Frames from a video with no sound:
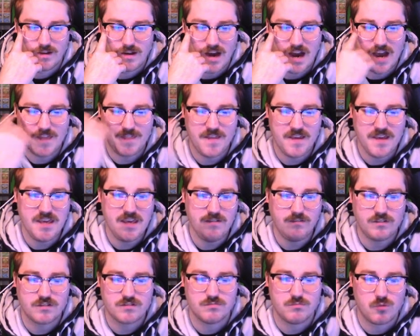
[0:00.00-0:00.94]
I think he
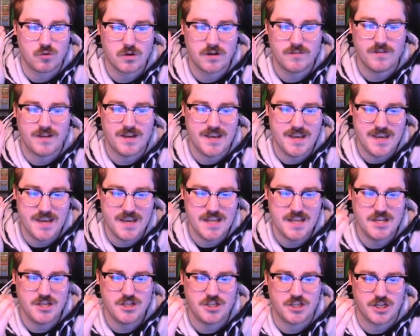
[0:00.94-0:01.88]
looks more of a
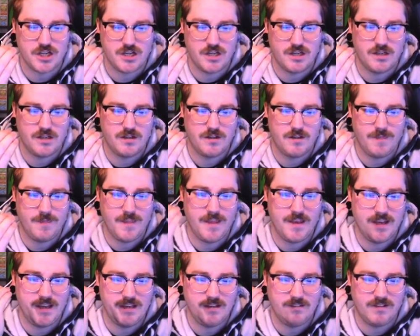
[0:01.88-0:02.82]
ninja than
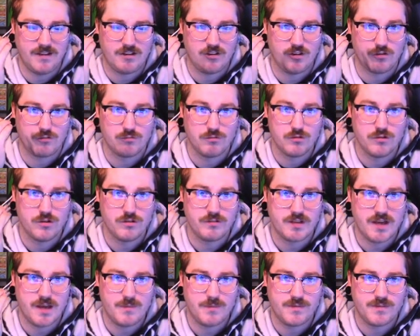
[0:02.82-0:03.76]
he like Naruto
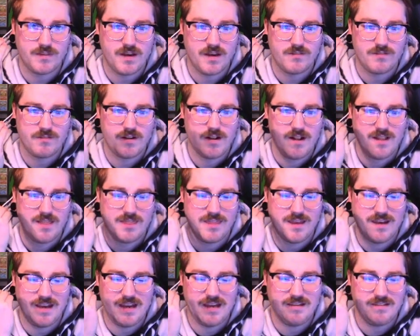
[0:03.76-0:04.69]
type stuff
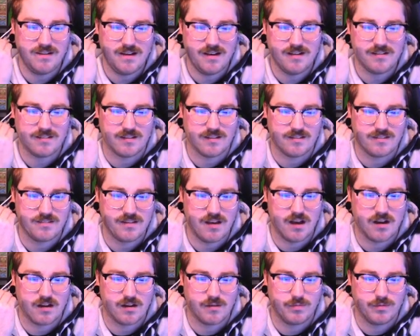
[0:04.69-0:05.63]
than he does a
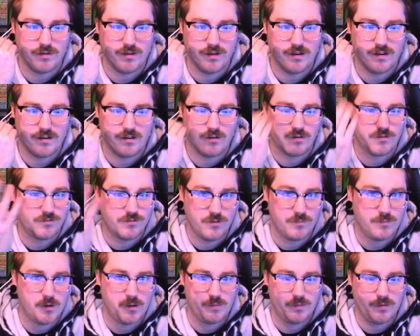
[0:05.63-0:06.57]
soccer player or
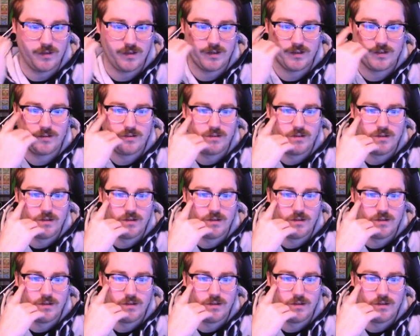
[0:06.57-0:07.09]
football player.